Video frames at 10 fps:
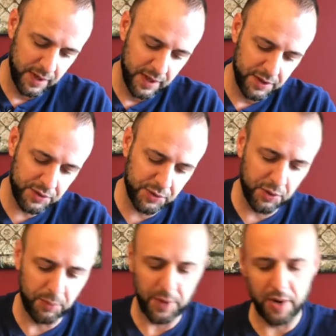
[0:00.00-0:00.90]
This was
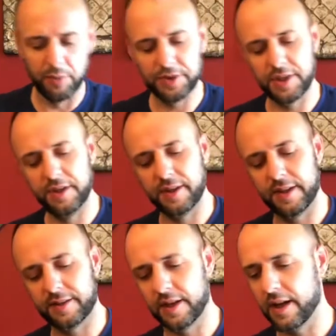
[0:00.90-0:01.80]
a whiskey
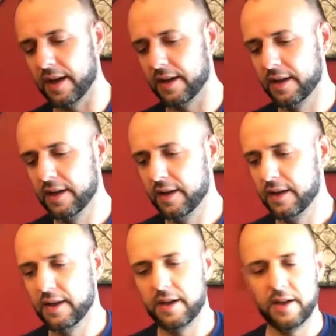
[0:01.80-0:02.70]
that
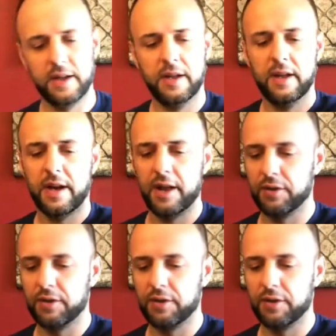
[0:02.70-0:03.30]
I looked